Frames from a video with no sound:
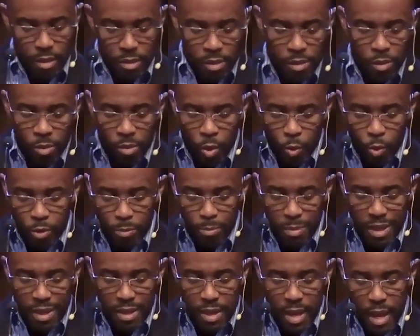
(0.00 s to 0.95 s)
So look with
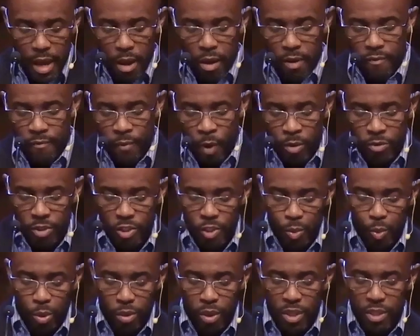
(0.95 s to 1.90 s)
me now at verses
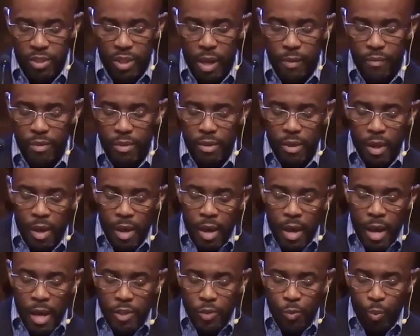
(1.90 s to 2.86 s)
27
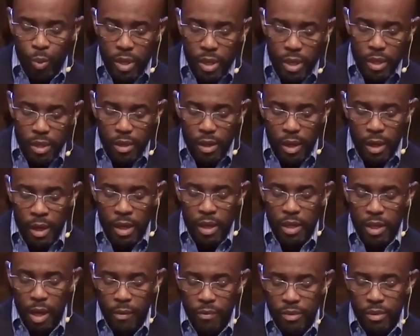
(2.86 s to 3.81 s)
as we
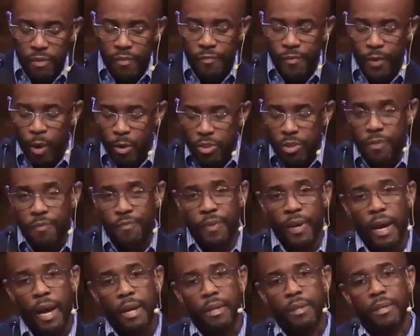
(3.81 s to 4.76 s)
uncover the first
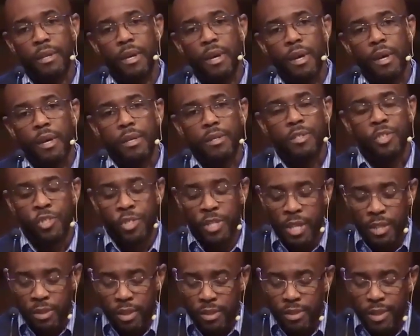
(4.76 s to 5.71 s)
fact
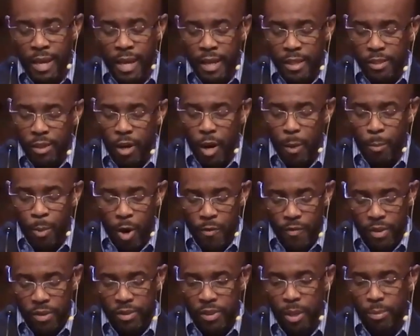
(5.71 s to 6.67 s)
Jesus as our
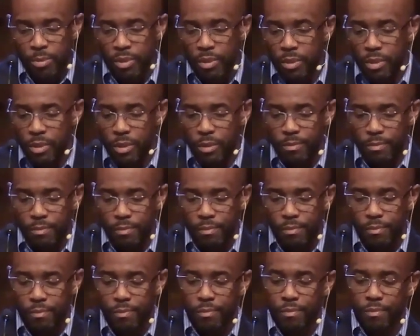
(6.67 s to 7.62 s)
perfect substitute.
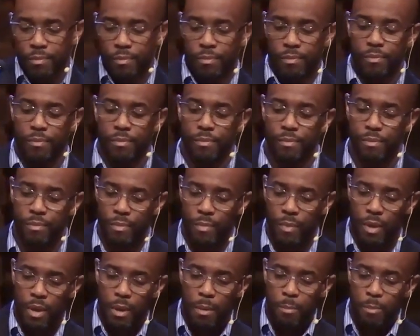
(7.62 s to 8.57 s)

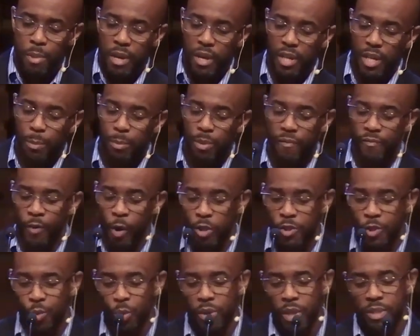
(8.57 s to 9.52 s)
Picking up in
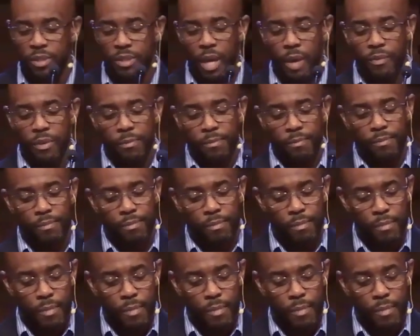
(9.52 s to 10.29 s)
verse 27.